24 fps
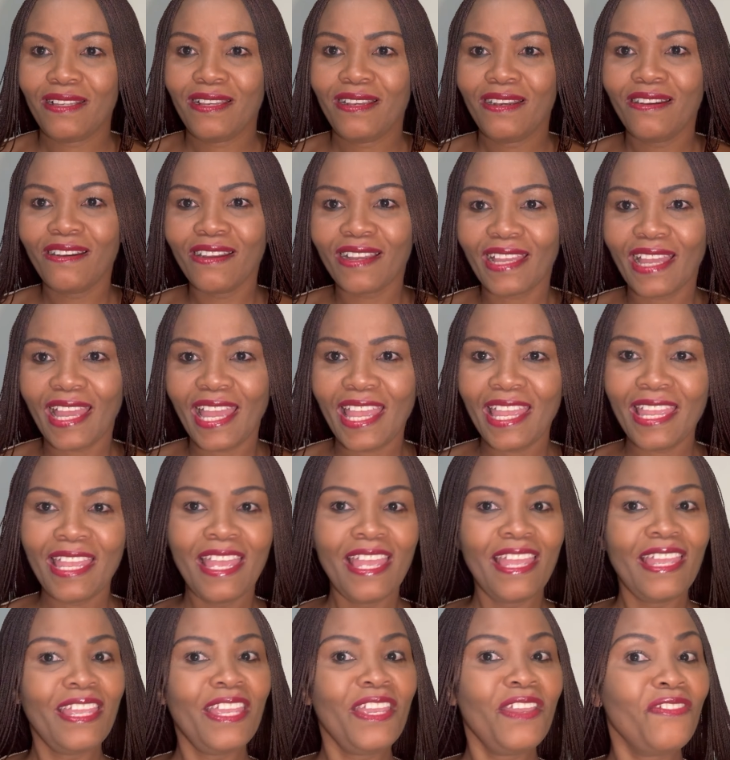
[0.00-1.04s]
Okay?
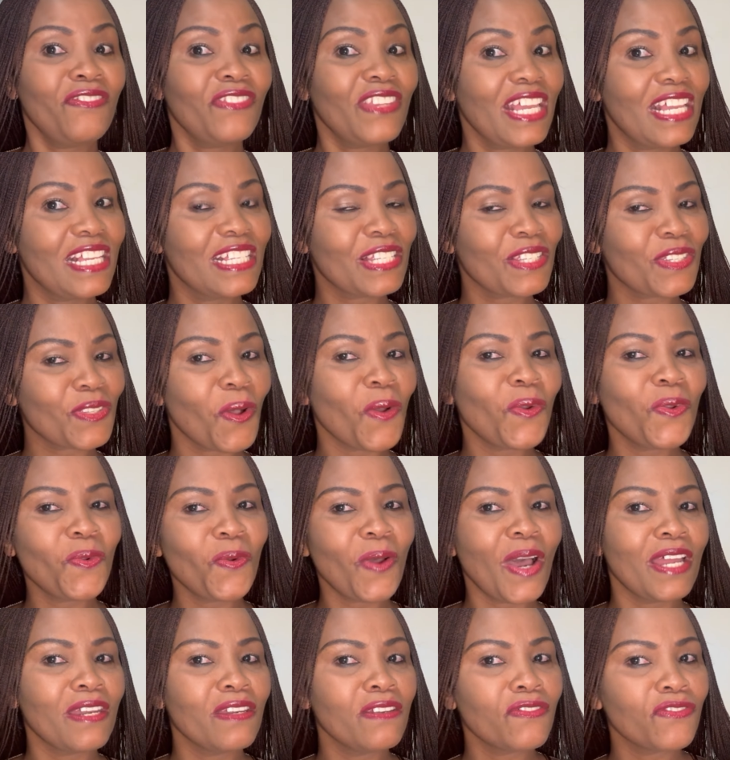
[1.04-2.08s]
If there is zone
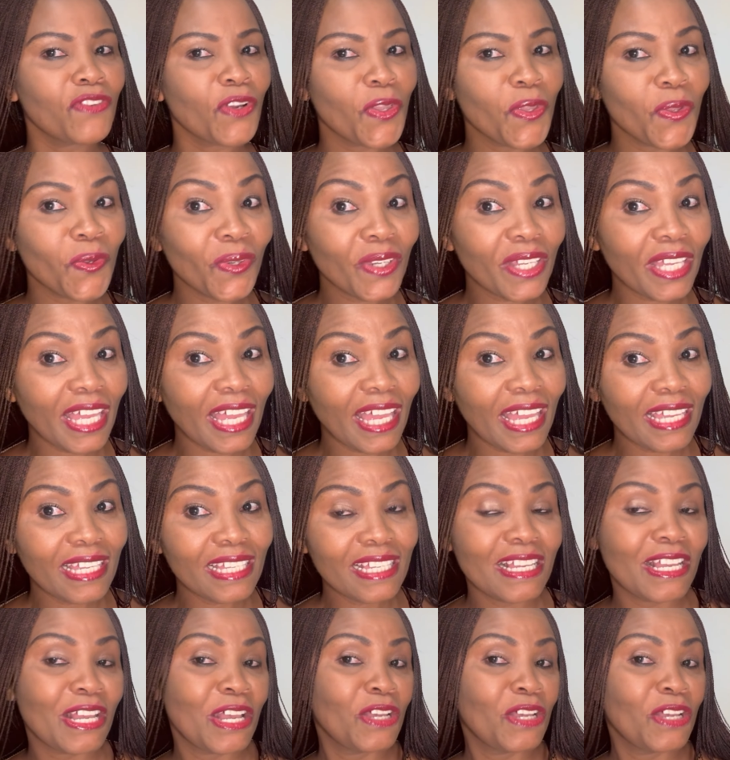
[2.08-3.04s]
1 for UK,